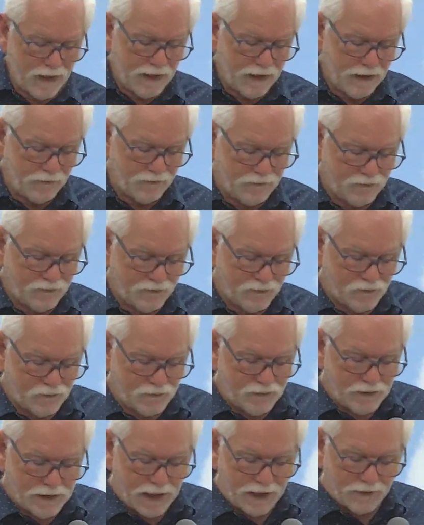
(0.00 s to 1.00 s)
His,
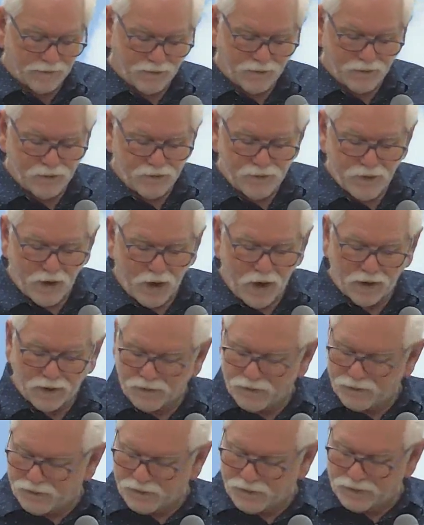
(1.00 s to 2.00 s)
he has two
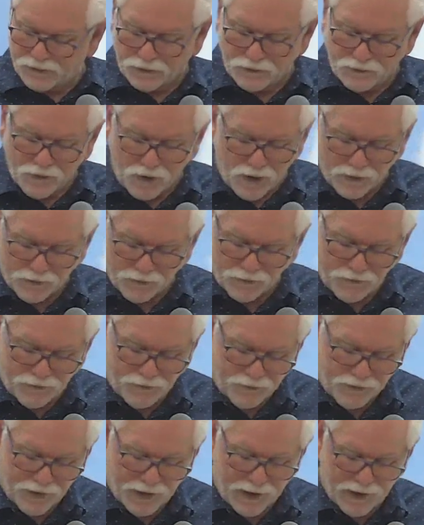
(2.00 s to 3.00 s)
daughters, and the
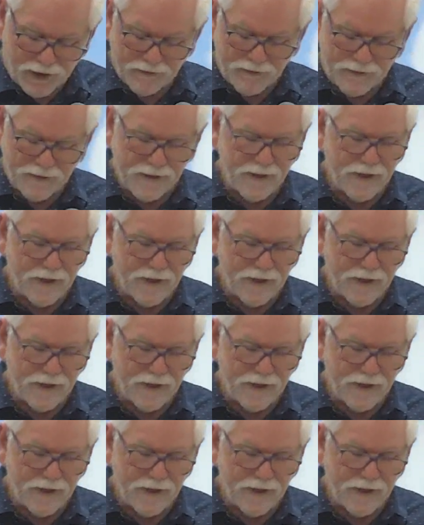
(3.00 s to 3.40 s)
daughters uh,